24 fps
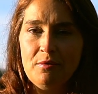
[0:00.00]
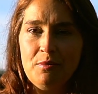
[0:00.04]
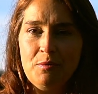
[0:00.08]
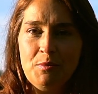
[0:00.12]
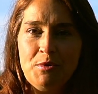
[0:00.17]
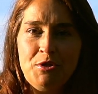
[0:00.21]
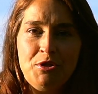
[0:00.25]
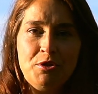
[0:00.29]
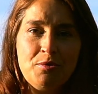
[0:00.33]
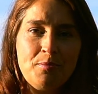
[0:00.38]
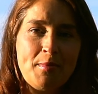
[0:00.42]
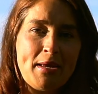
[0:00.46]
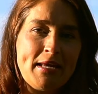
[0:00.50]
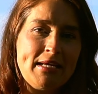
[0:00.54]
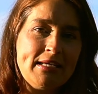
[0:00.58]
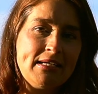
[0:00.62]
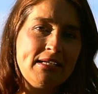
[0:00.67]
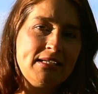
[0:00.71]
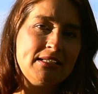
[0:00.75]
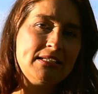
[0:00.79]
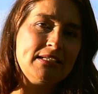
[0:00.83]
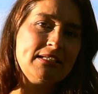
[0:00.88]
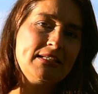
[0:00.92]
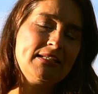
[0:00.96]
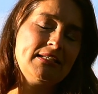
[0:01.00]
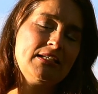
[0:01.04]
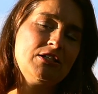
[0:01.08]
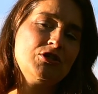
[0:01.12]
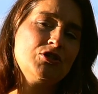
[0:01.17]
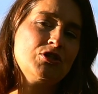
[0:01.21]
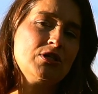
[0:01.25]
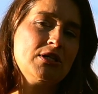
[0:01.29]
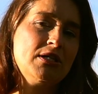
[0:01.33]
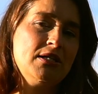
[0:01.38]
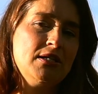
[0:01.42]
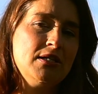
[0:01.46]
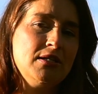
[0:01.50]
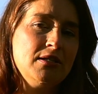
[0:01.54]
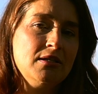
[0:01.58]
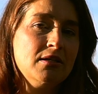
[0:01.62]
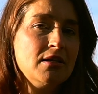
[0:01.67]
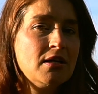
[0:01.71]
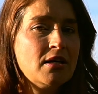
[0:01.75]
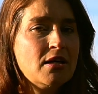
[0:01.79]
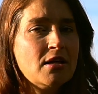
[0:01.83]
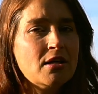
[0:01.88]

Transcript: When you're making a decision,